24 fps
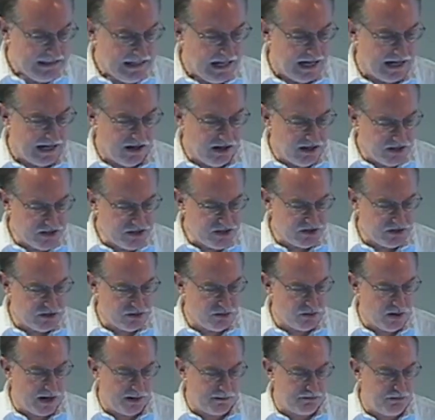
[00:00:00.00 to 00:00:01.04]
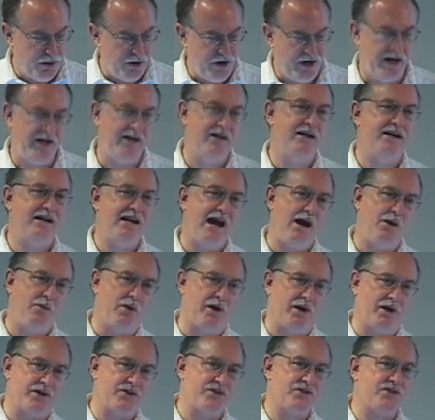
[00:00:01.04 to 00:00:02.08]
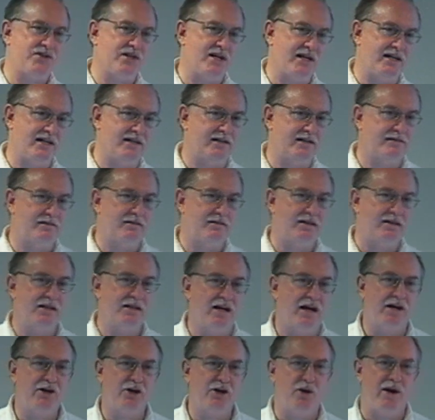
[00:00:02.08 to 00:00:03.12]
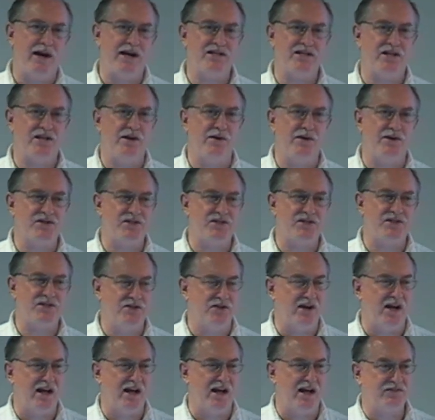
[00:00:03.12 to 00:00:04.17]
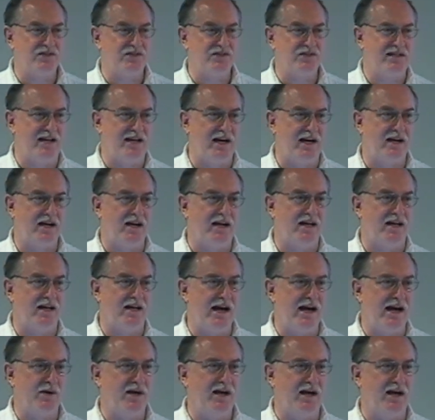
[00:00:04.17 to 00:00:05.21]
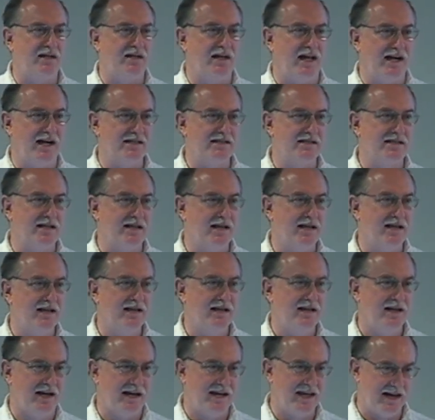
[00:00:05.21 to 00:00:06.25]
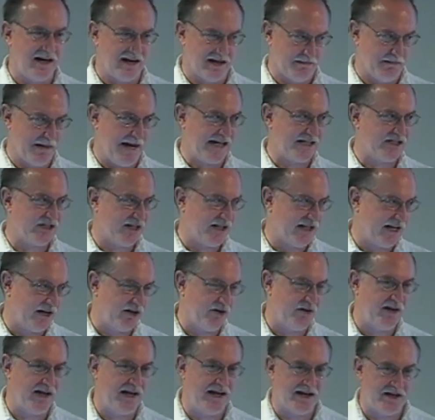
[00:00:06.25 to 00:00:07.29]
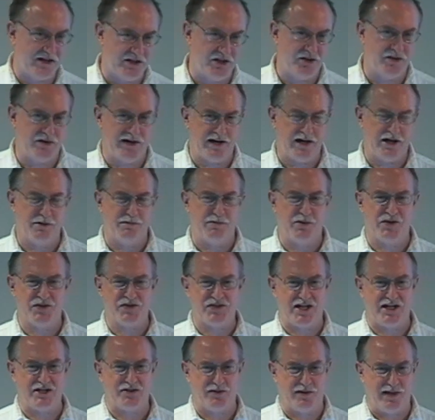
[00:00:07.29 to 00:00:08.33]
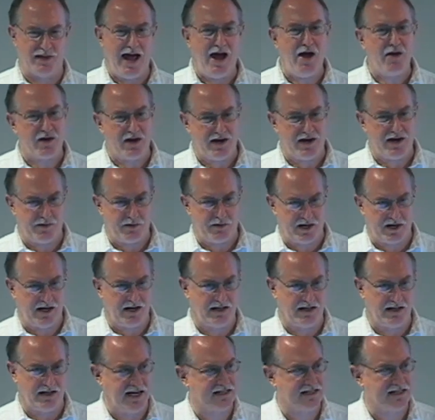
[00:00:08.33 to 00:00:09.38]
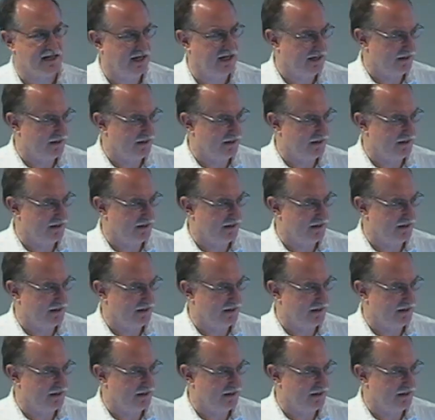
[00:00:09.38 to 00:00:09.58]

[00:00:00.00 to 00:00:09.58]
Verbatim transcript: I also put in networks. Uh, undergrads at U S C do not have to take a networking class. I cannot imagine that you could get a degree in computer science without a networking class.